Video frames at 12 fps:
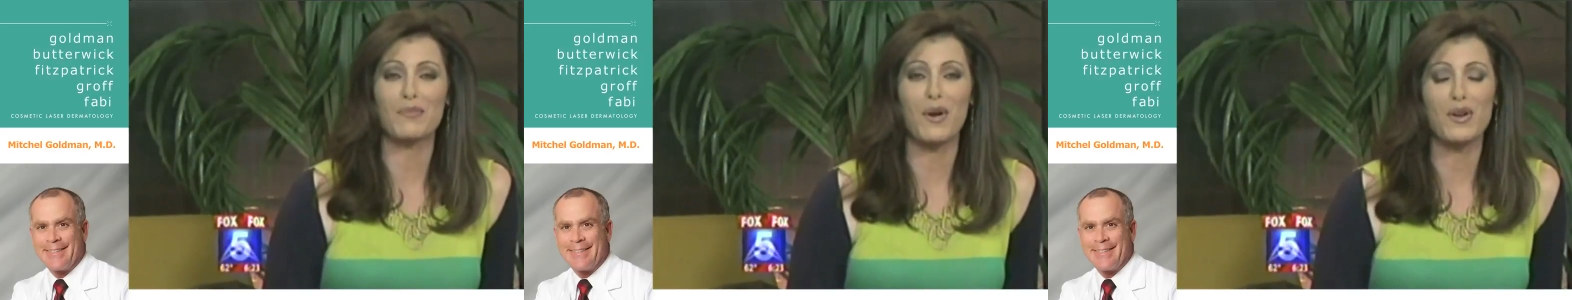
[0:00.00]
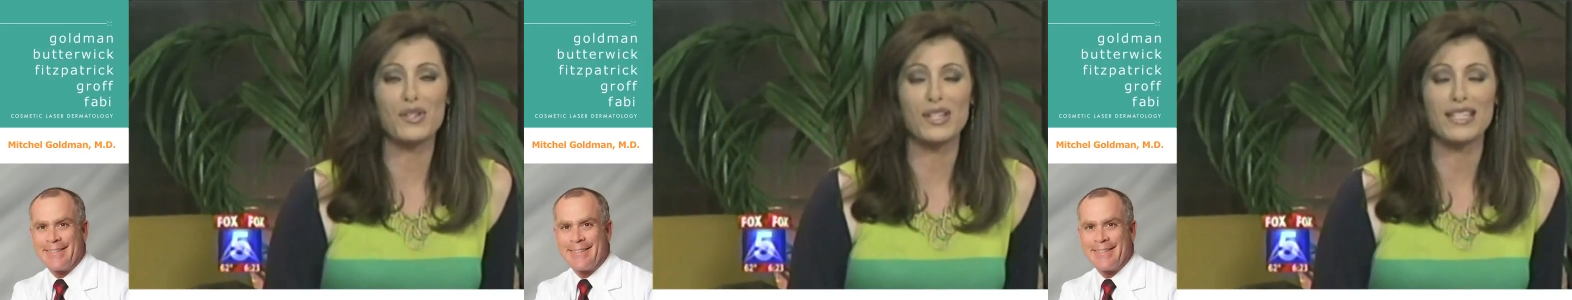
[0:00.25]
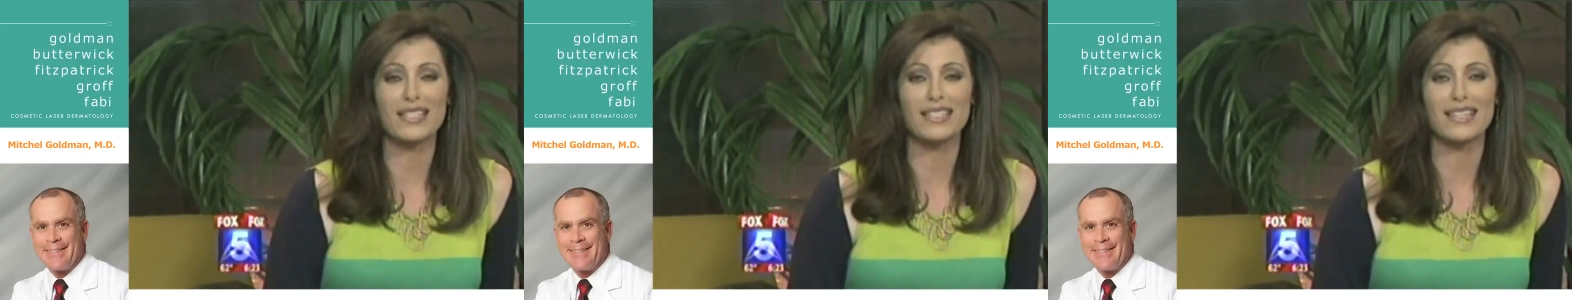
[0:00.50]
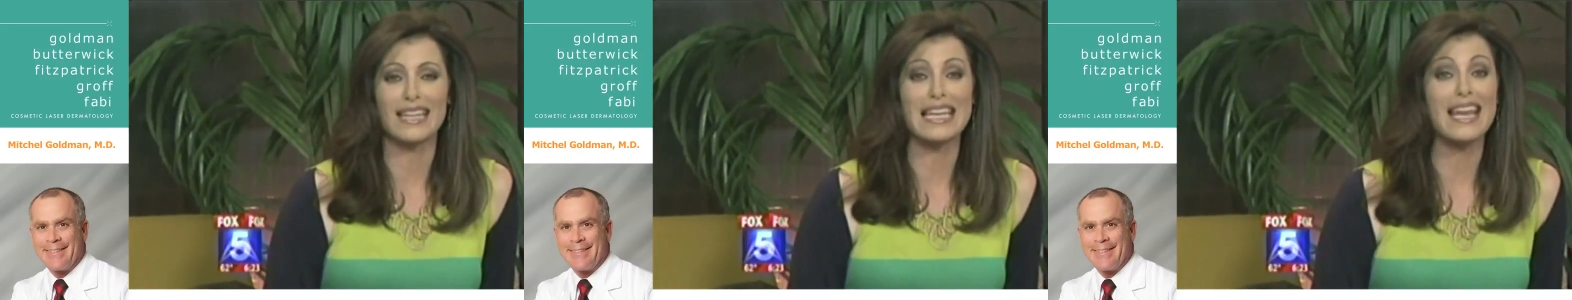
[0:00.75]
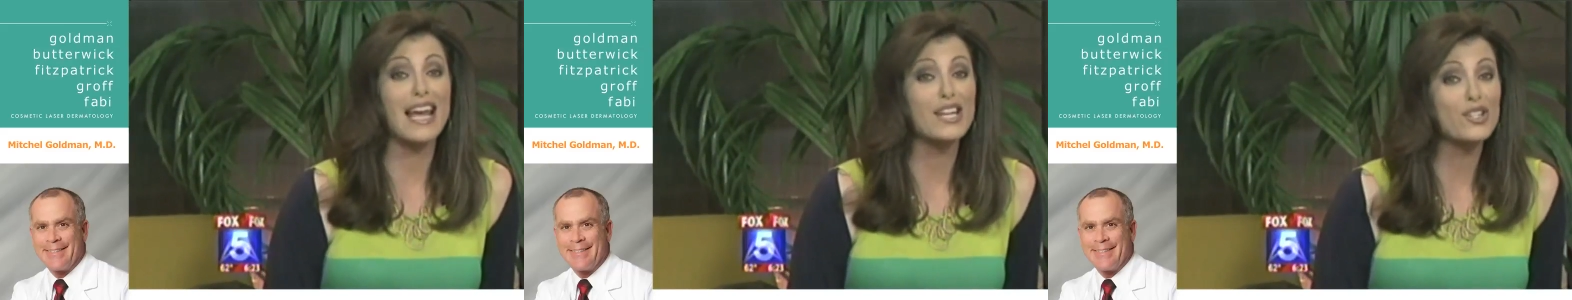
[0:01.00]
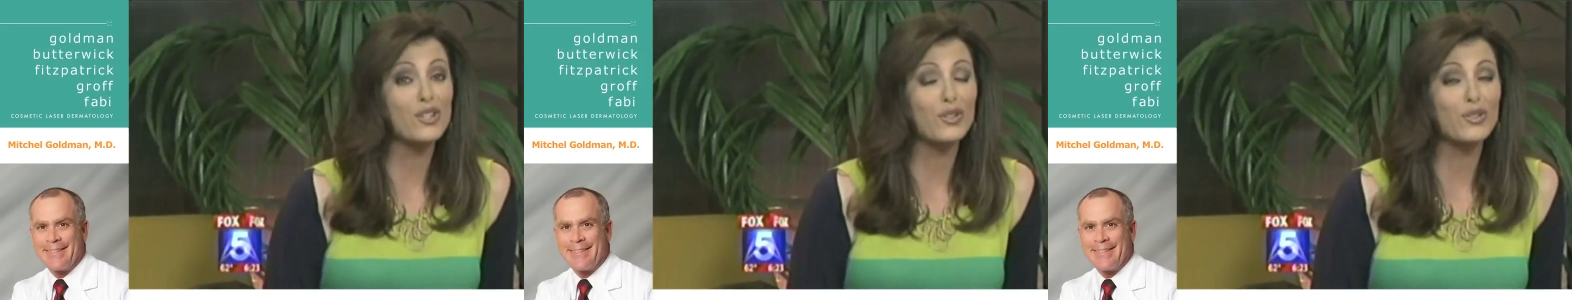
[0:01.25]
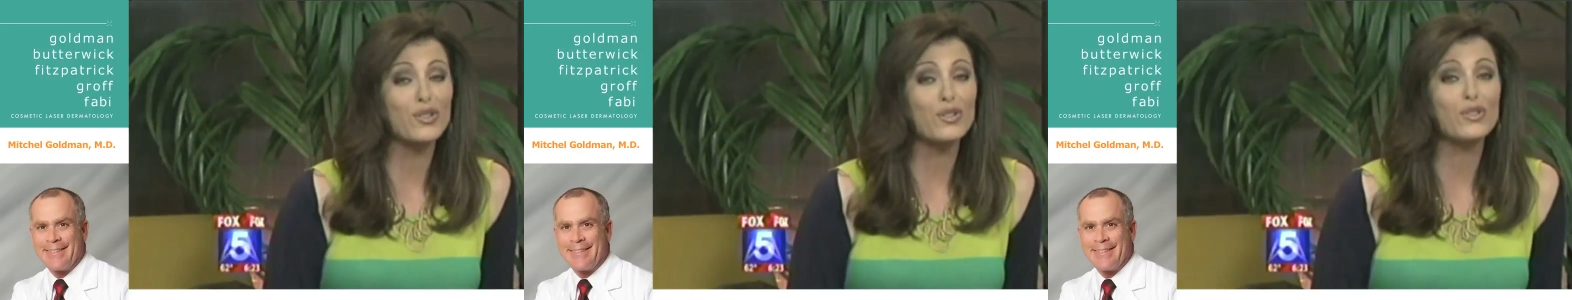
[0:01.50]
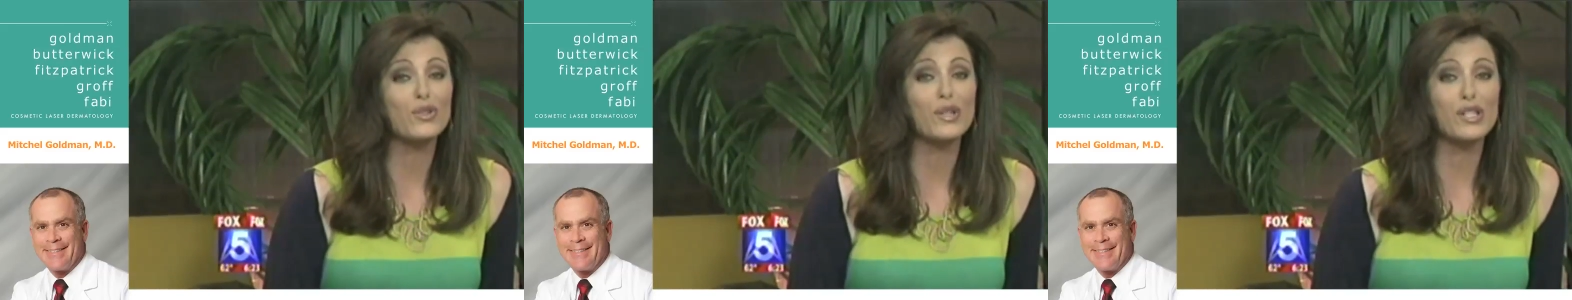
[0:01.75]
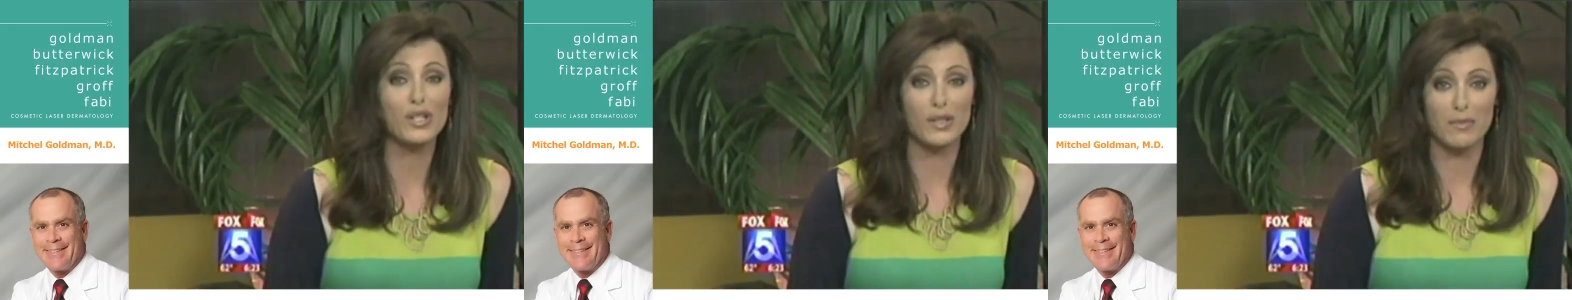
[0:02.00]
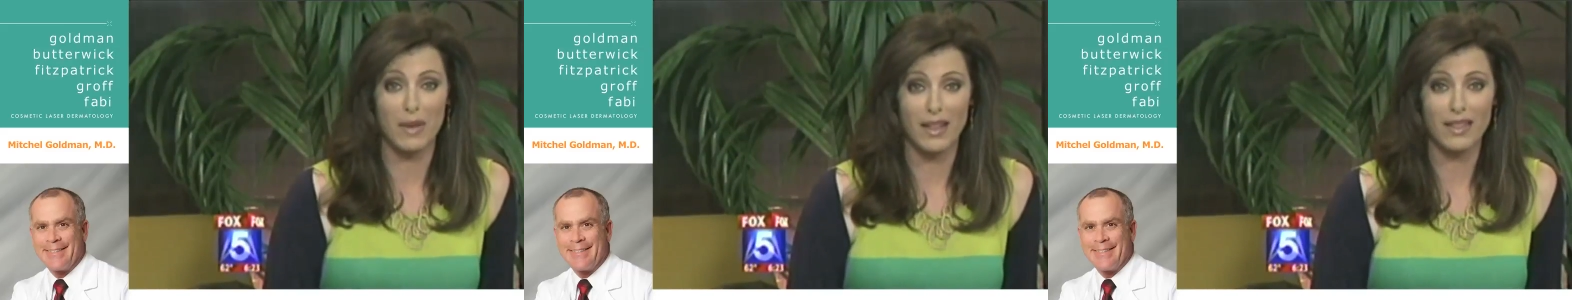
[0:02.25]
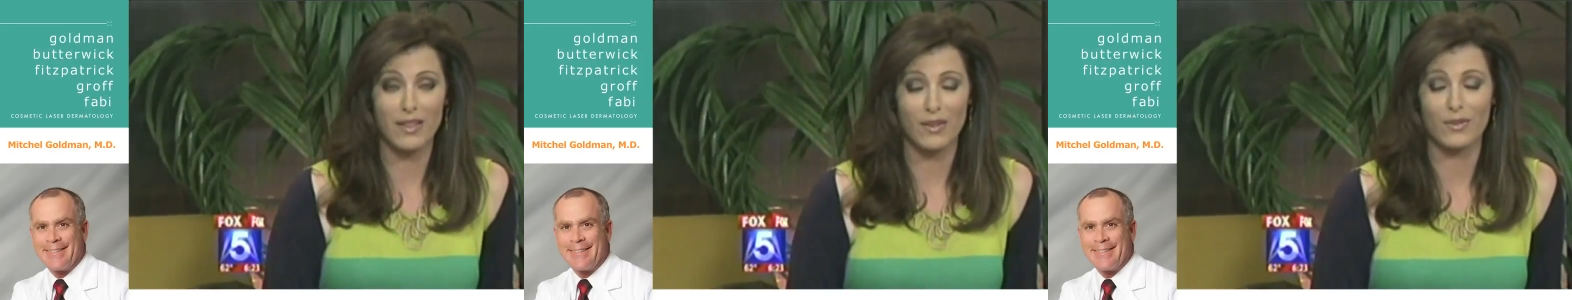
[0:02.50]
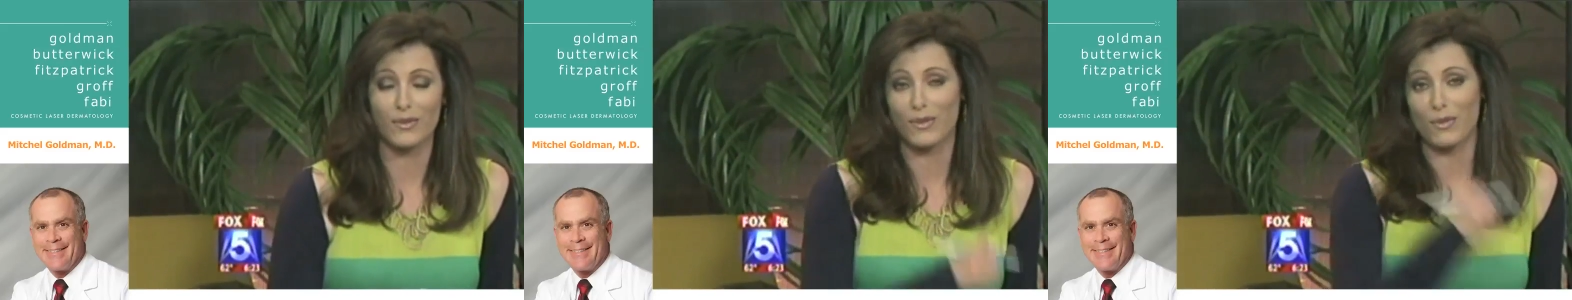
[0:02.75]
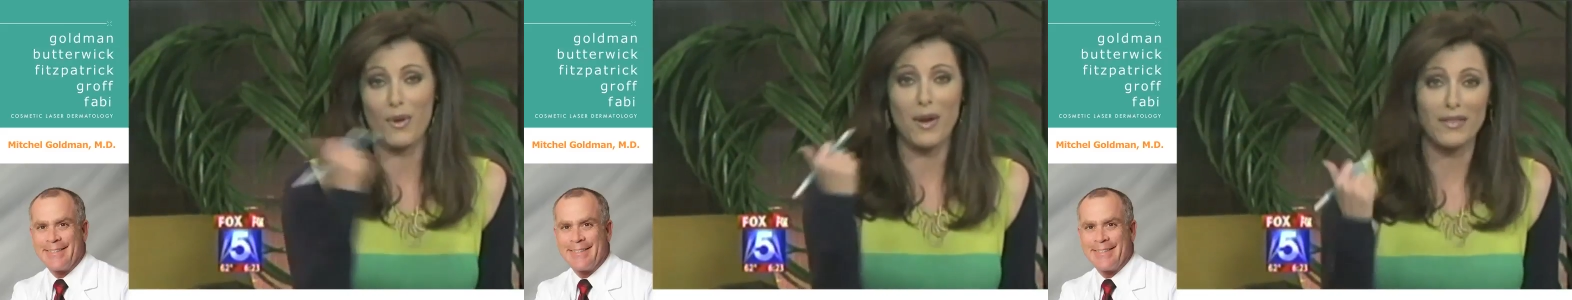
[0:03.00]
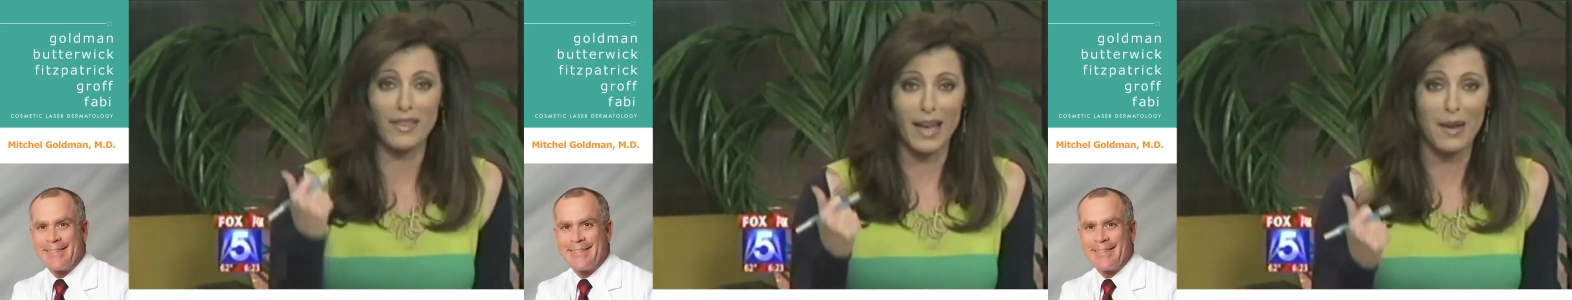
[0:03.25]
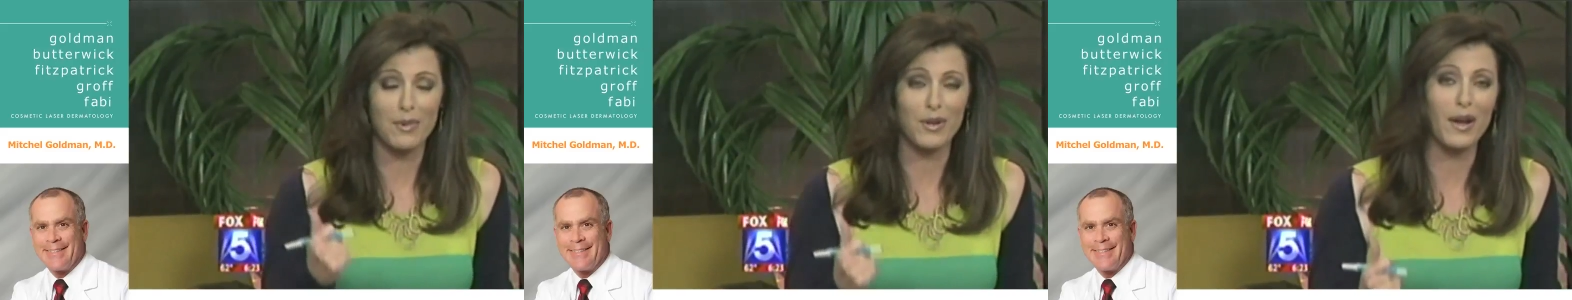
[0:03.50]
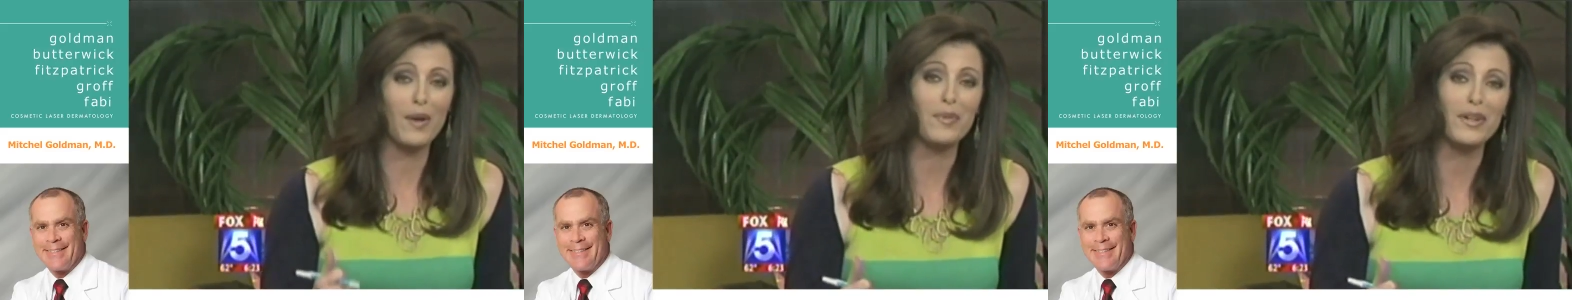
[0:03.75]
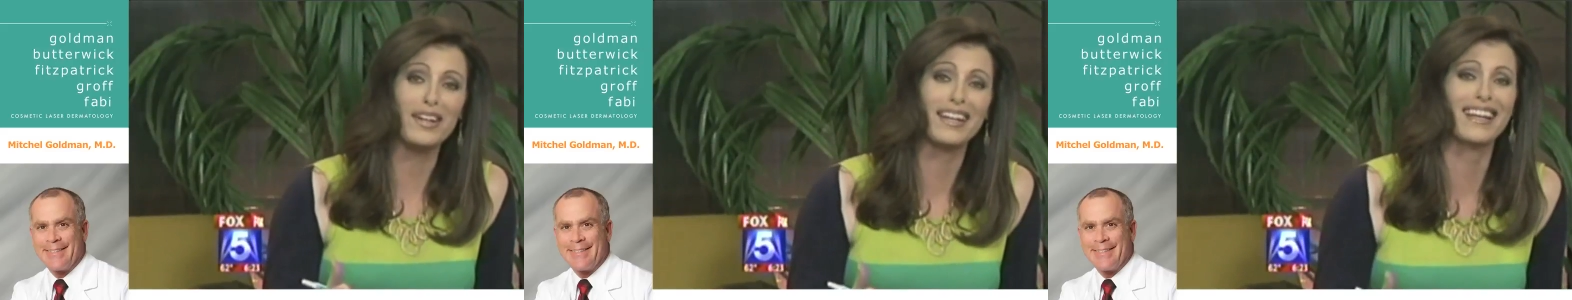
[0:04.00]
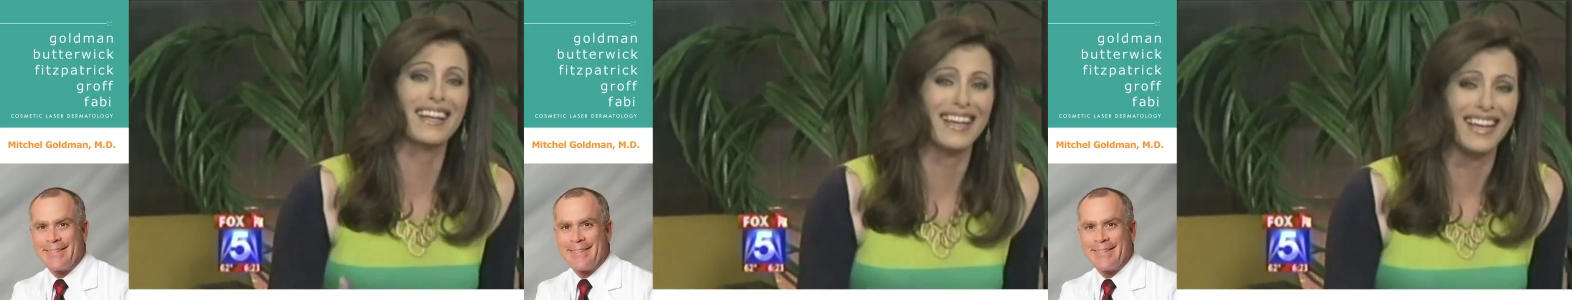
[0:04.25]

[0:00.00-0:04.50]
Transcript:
Speaker 1: March is National Nutrition Month, to throw out that hamburger helper.